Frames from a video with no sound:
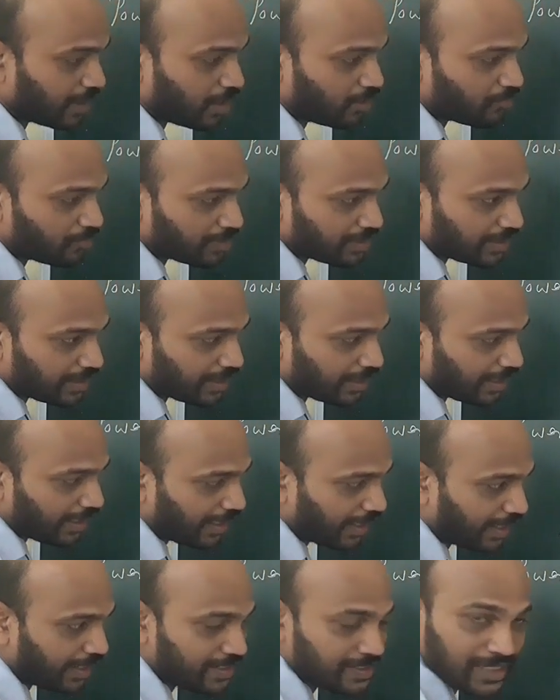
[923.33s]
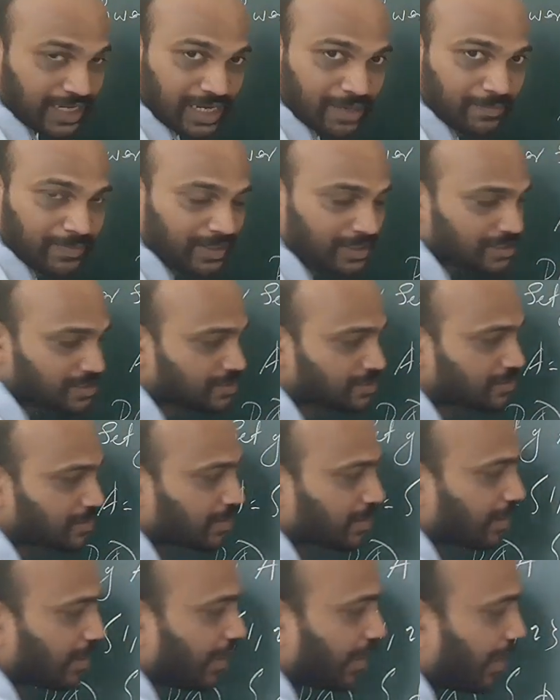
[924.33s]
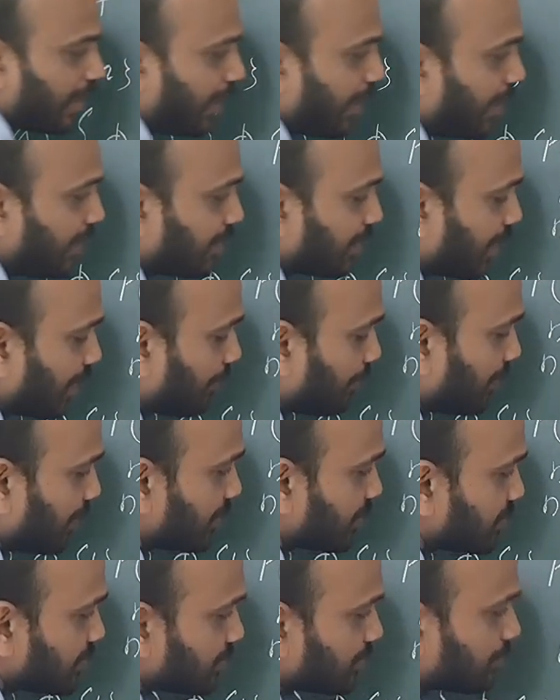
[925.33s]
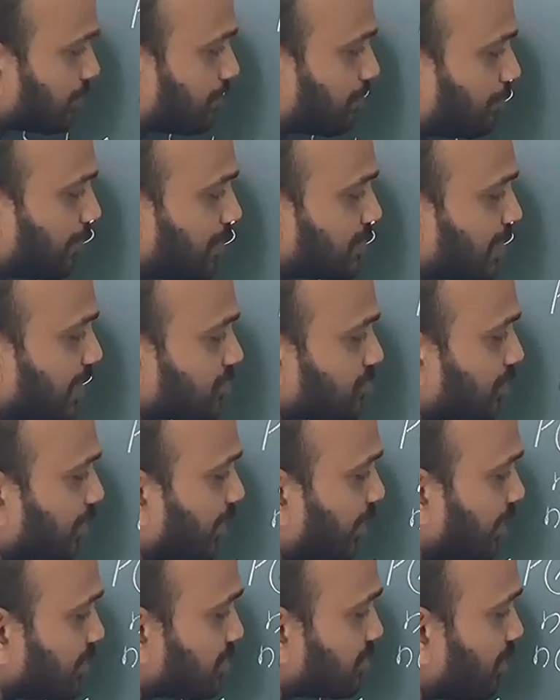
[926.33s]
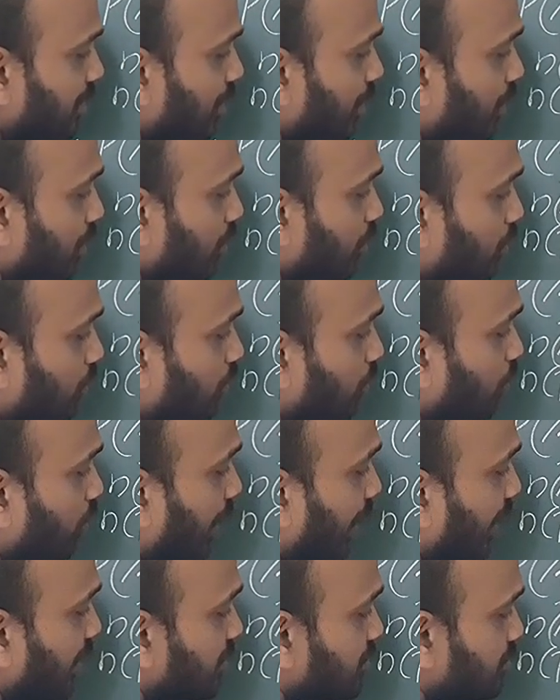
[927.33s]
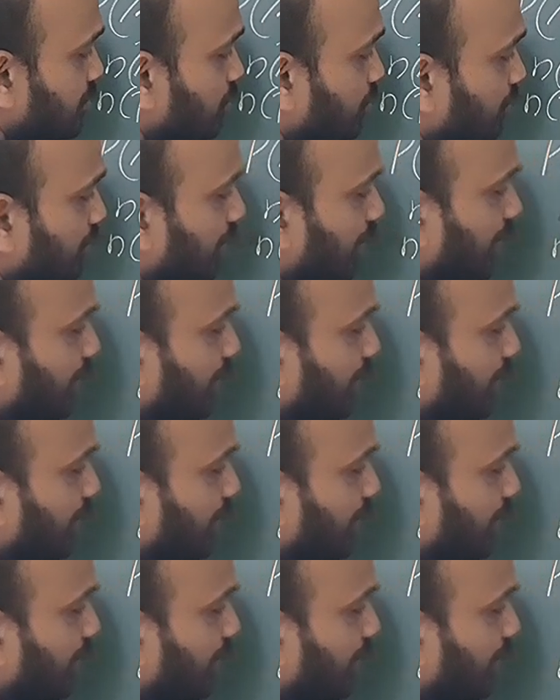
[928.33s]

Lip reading: we have 8 elements. 8 elements means actually it is 2 raised to